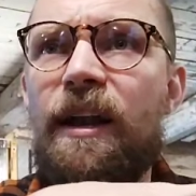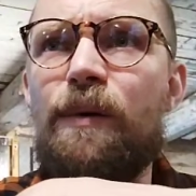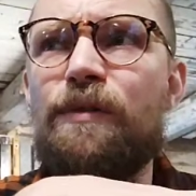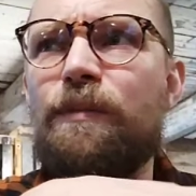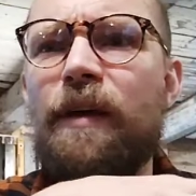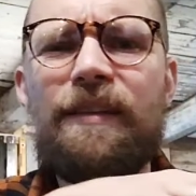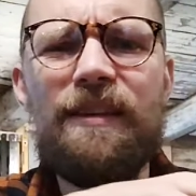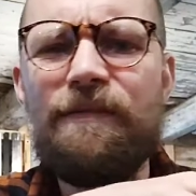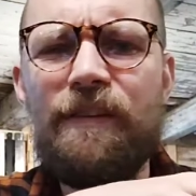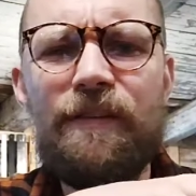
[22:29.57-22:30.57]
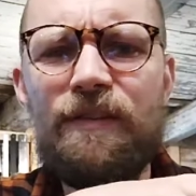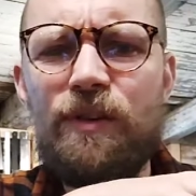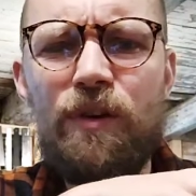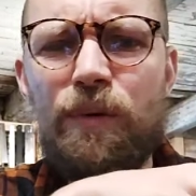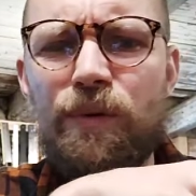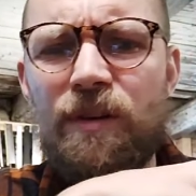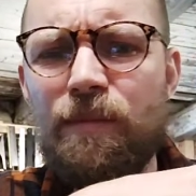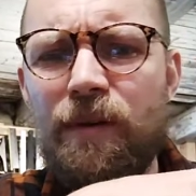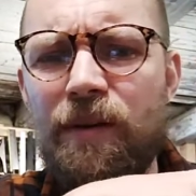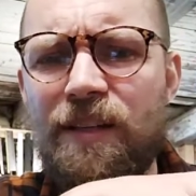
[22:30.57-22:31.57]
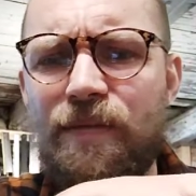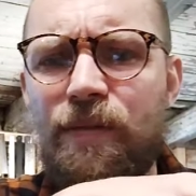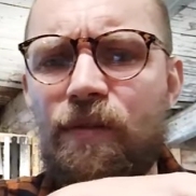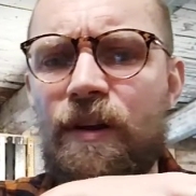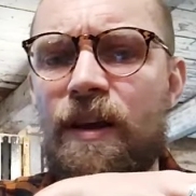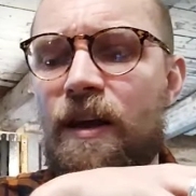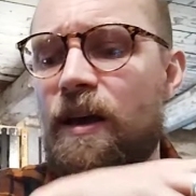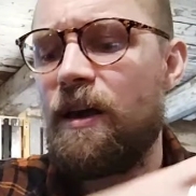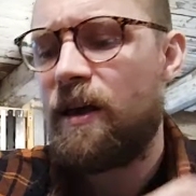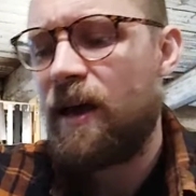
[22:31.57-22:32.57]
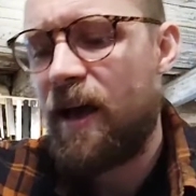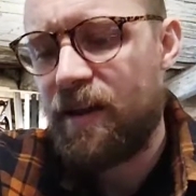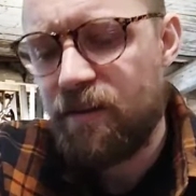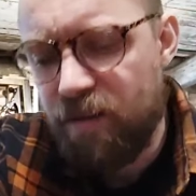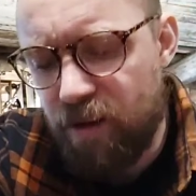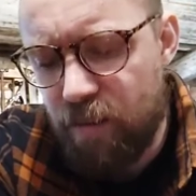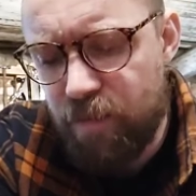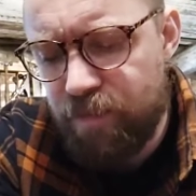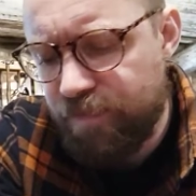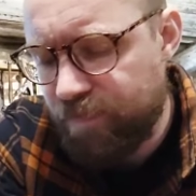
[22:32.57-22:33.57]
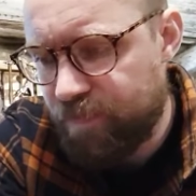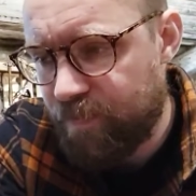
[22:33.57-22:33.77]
And it was from 1952 or something, 1953. And